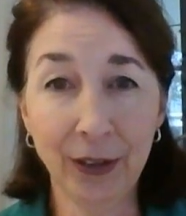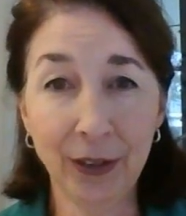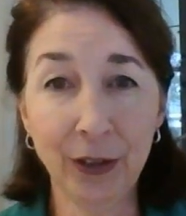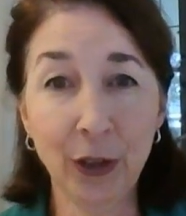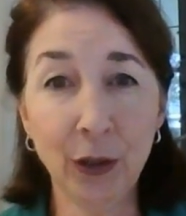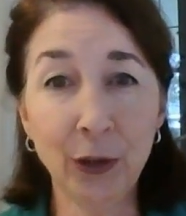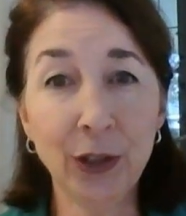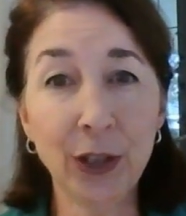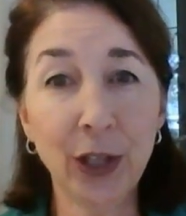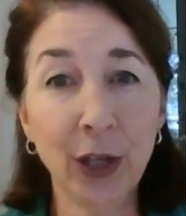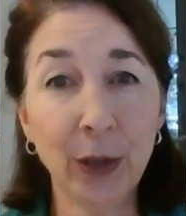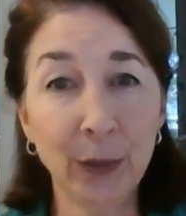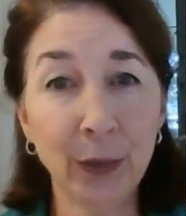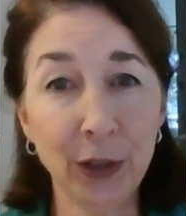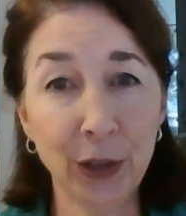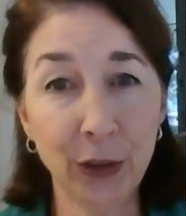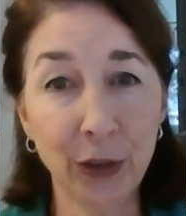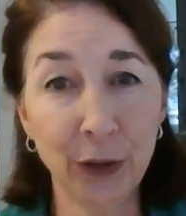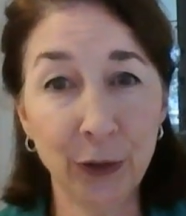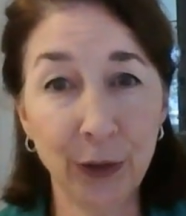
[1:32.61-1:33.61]
Notes help
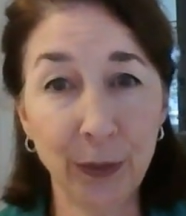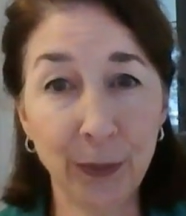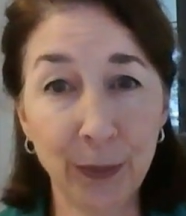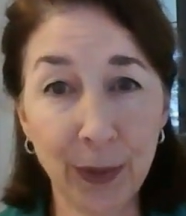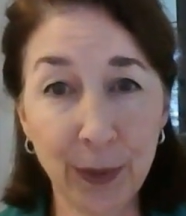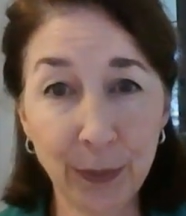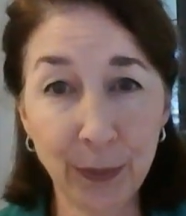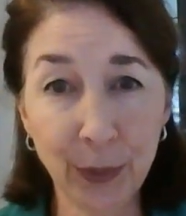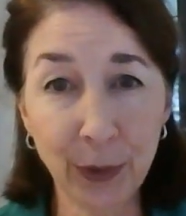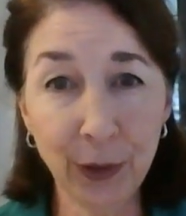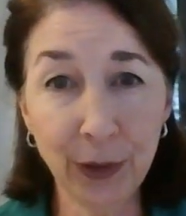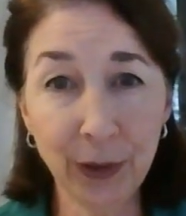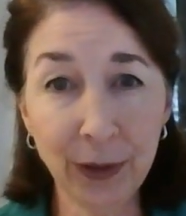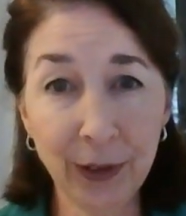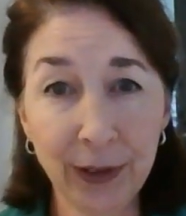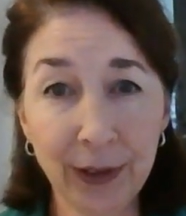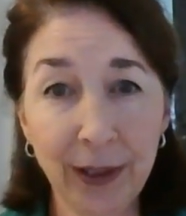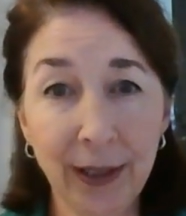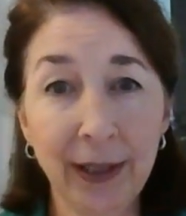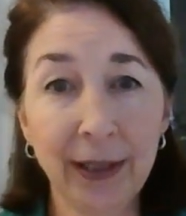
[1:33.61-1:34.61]
us to remember,
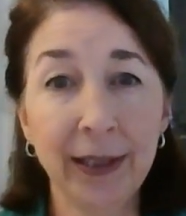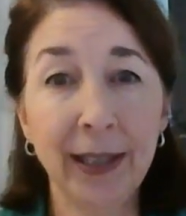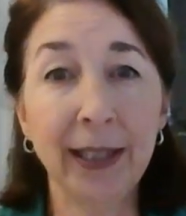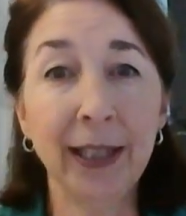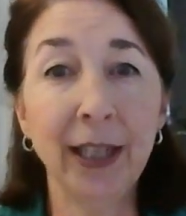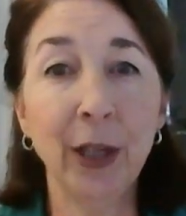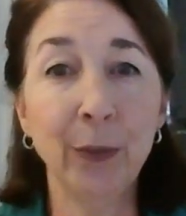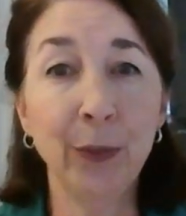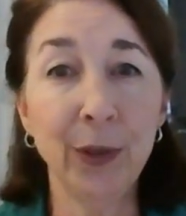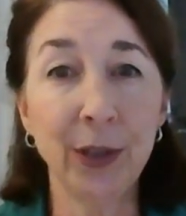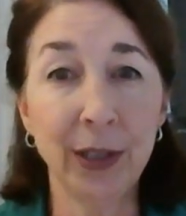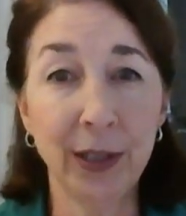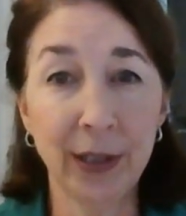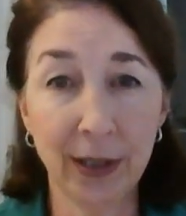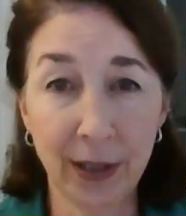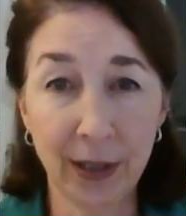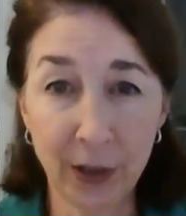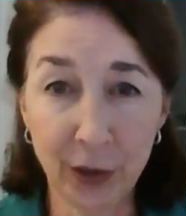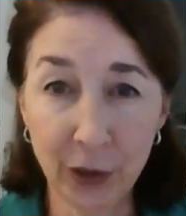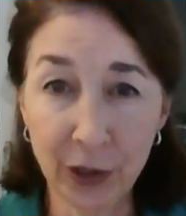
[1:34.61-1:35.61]
they help us to
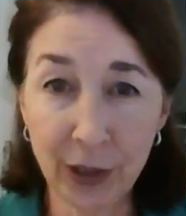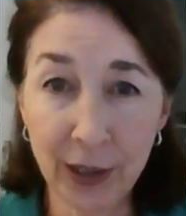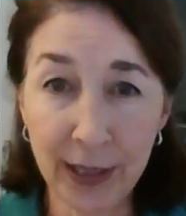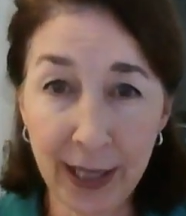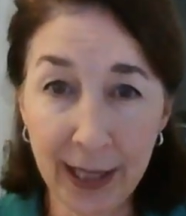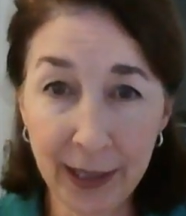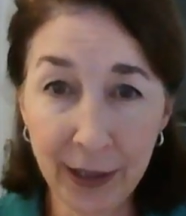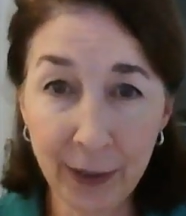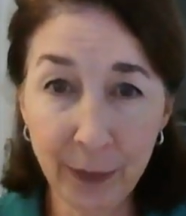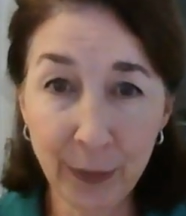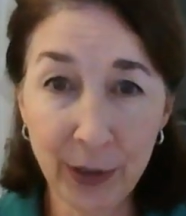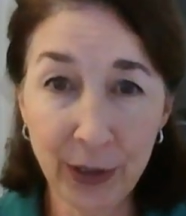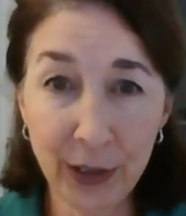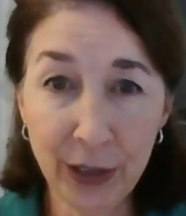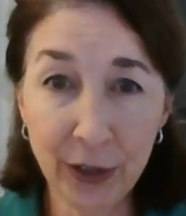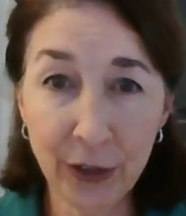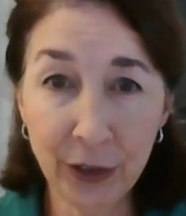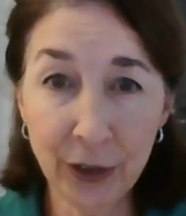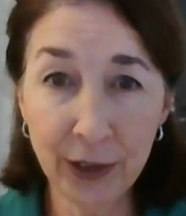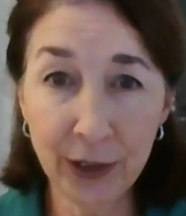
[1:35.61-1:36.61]
understand the
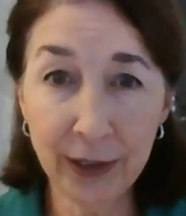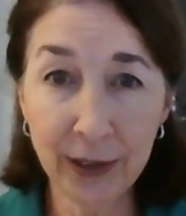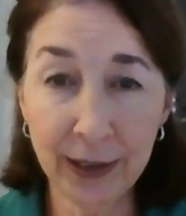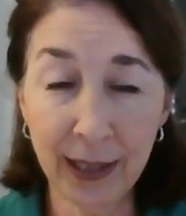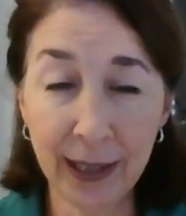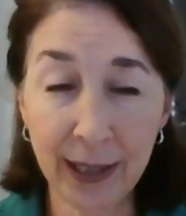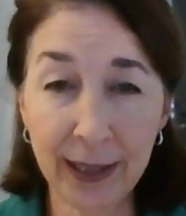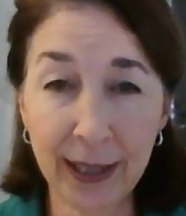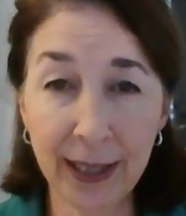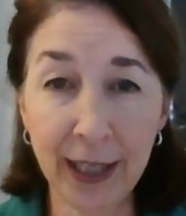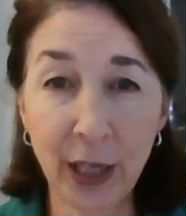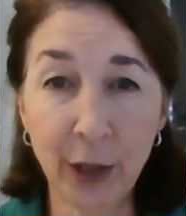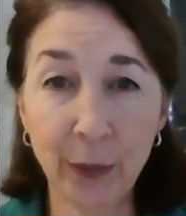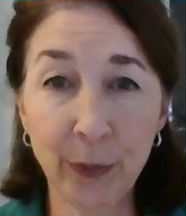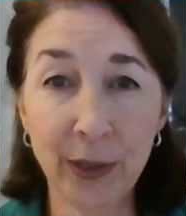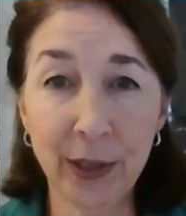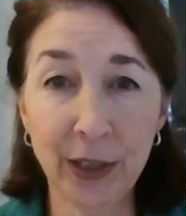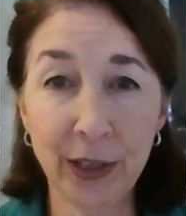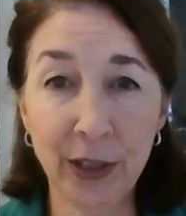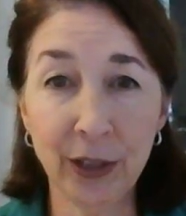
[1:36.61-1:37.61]
material, and they
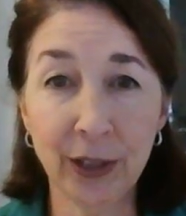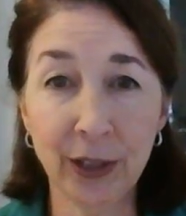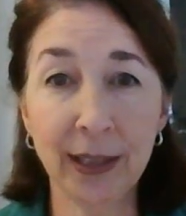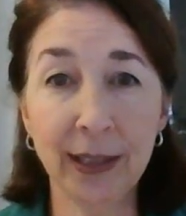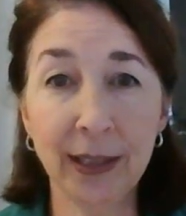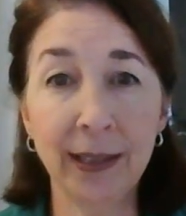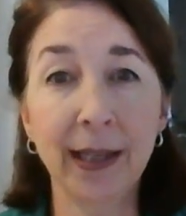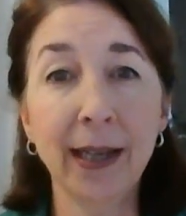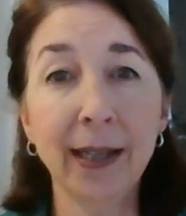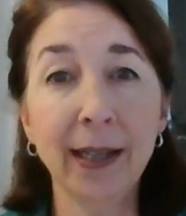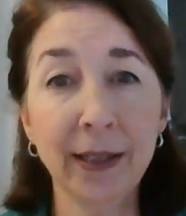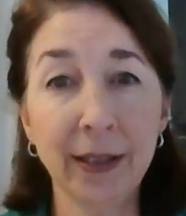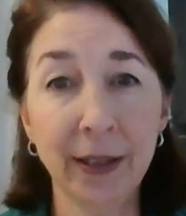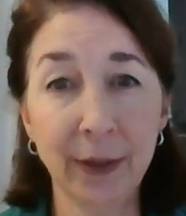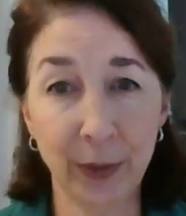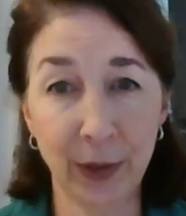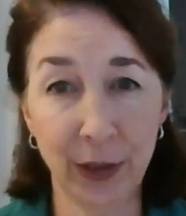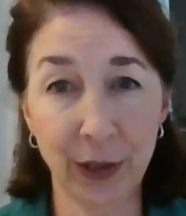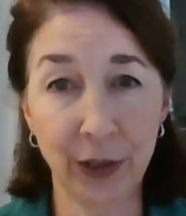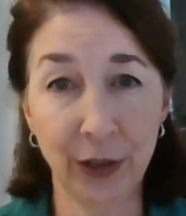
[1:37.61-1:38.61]
help us to connect the
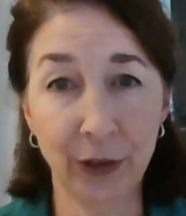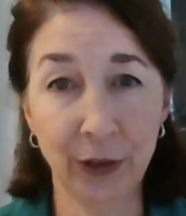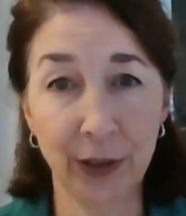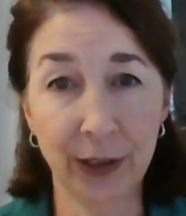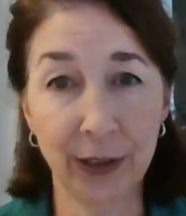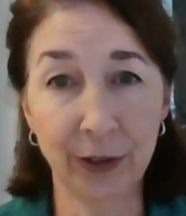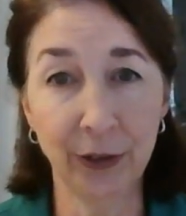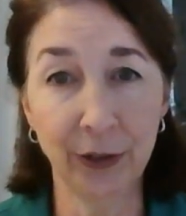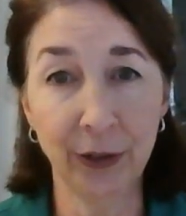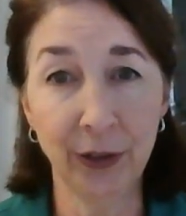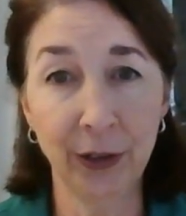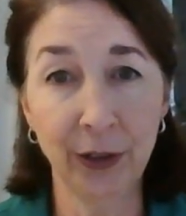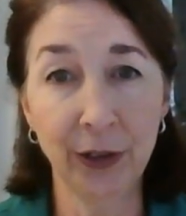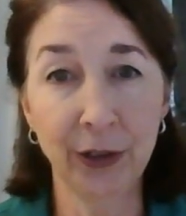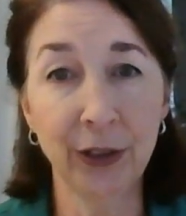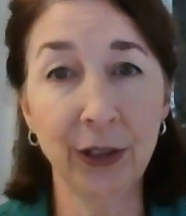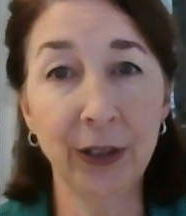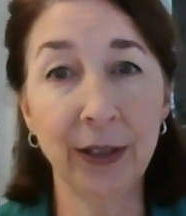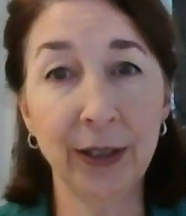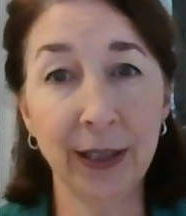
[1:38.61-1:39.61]
material
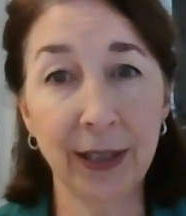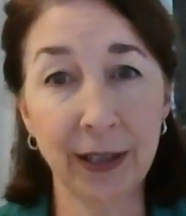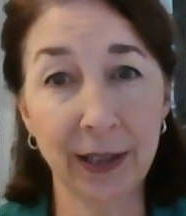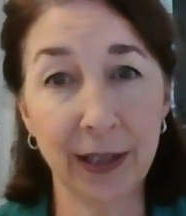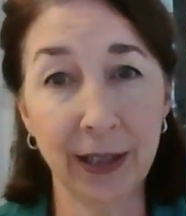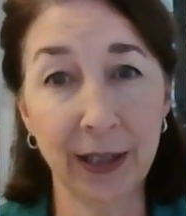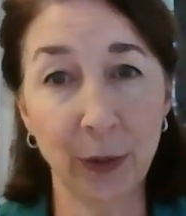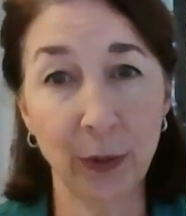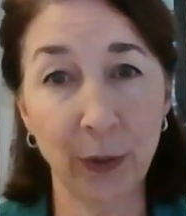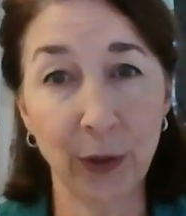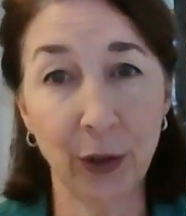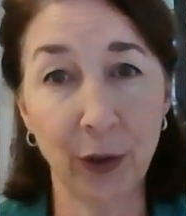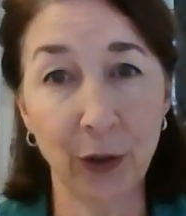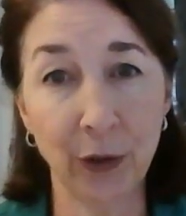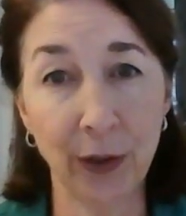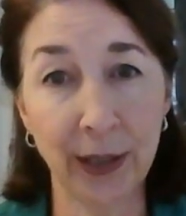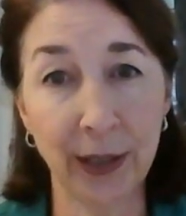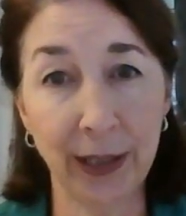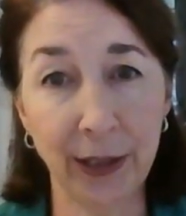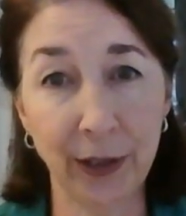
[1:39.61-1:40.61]
to things that we
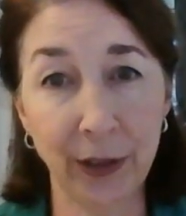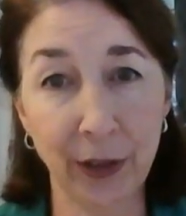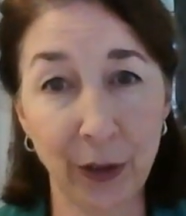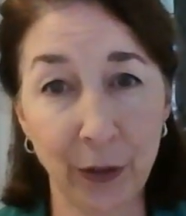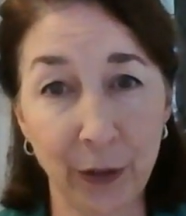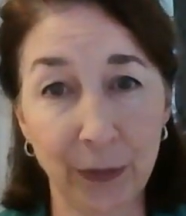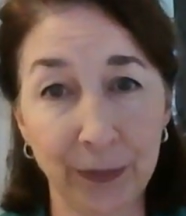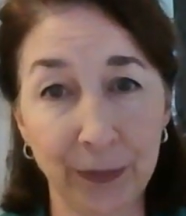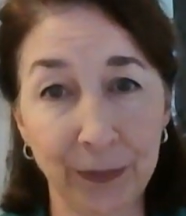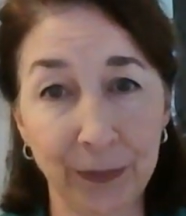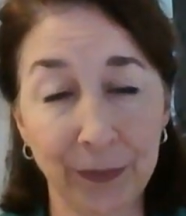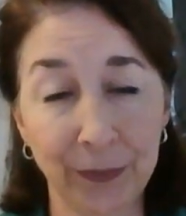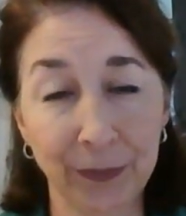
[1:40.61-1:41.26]
already know.